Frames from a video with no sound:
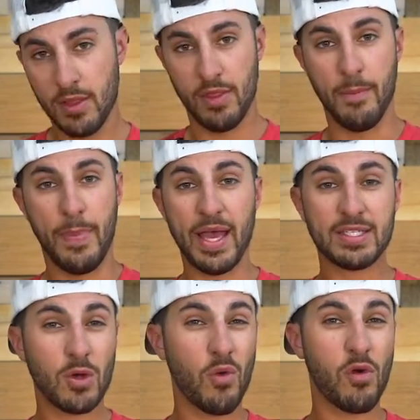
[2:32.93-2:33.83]
The
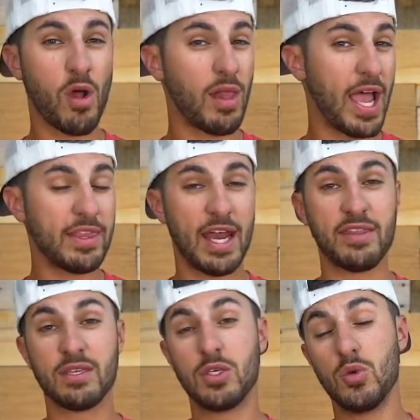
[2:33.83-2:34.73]
best overall line that I
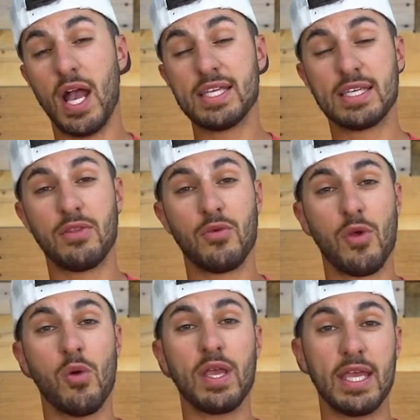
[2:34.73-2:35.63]
think you guys can
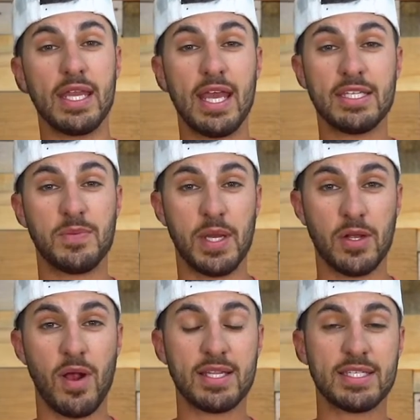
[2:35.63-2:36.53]
throw in a spinning
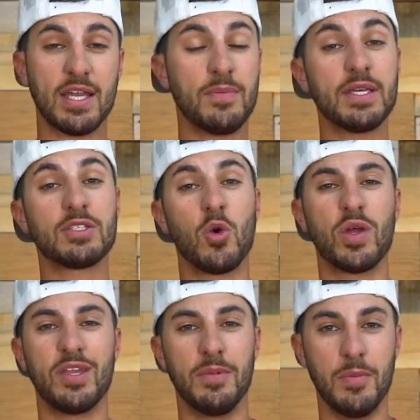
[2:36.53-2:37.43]
rod setup is
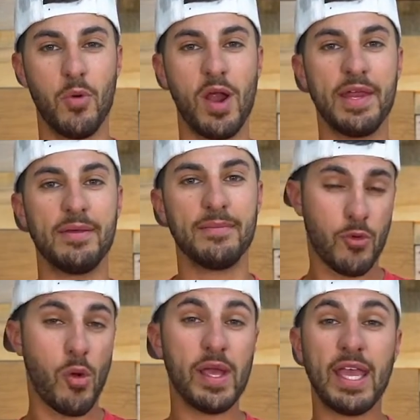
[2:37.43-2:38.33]
going to be braid.
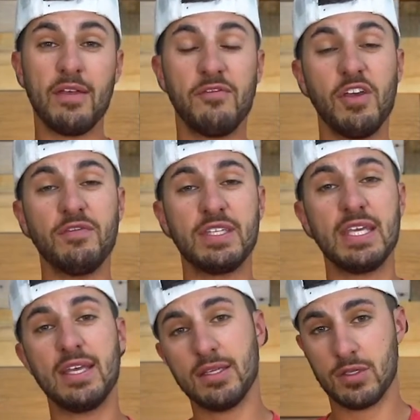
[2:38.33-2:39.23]
Throwing a
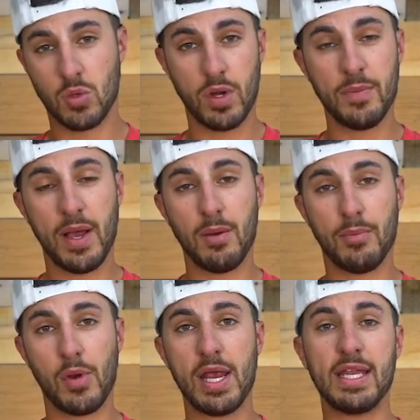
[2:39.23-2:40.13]
15 to 20 pound
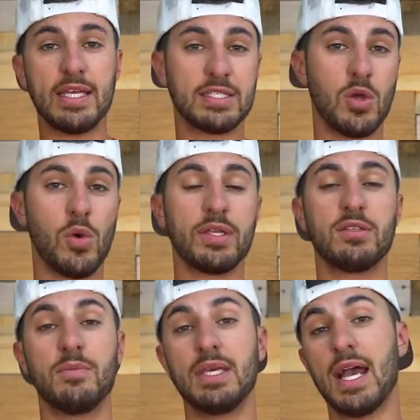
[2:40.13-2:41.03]
braid is going
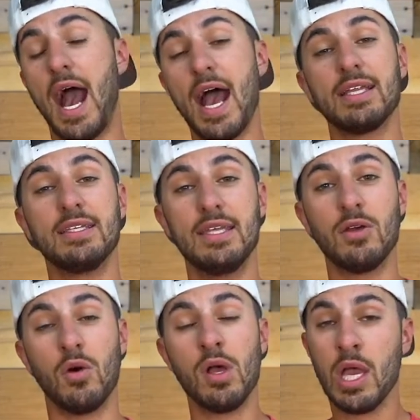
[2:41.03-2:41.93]
to be ideal.